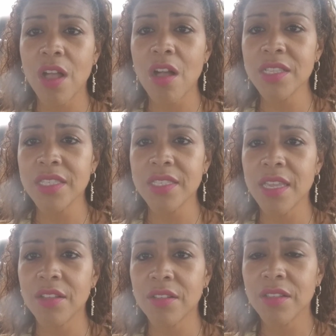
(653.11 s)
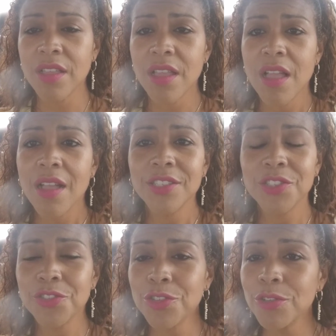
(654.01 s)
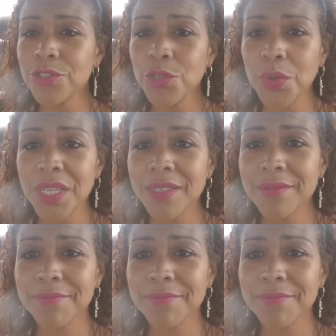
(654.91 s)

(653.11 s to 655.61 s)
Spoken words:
on sale. Don't do it.